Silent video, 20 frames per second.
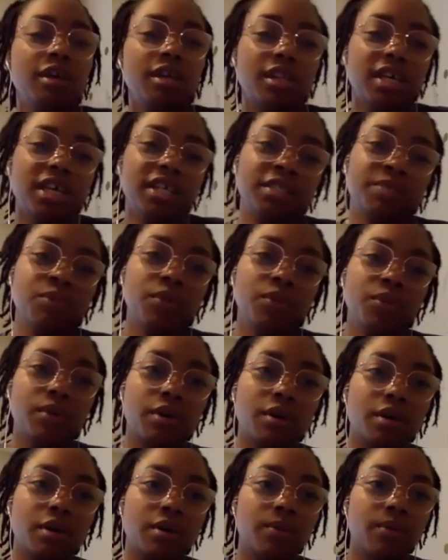That's
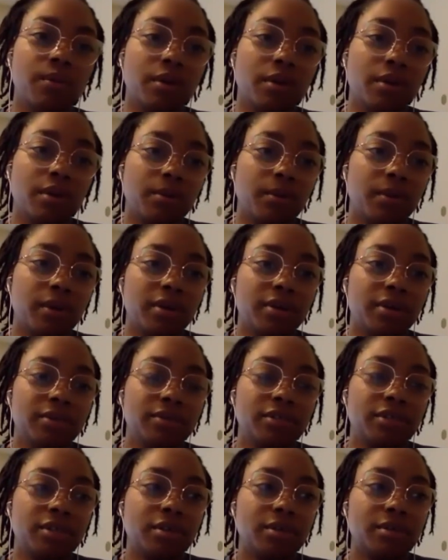more one-on-one.
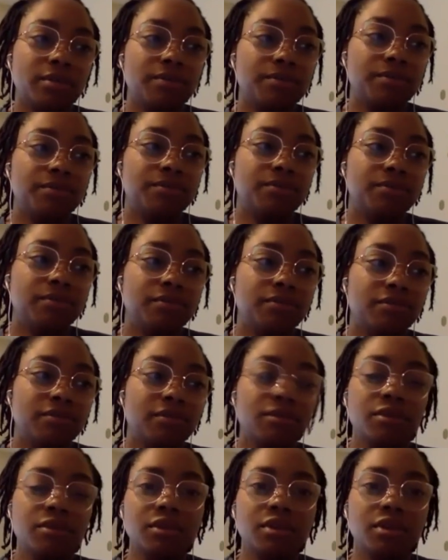So
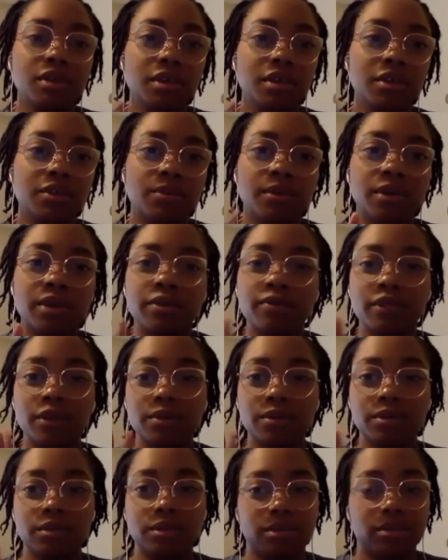either one of
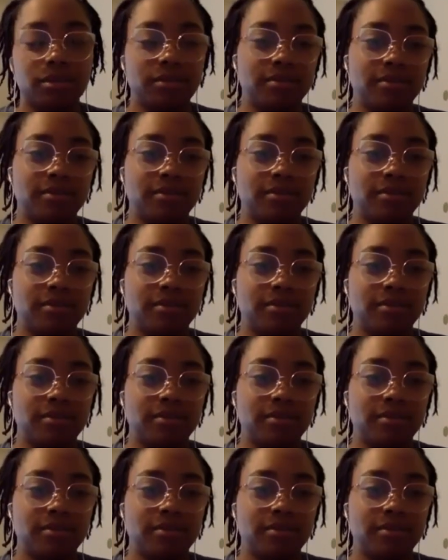those.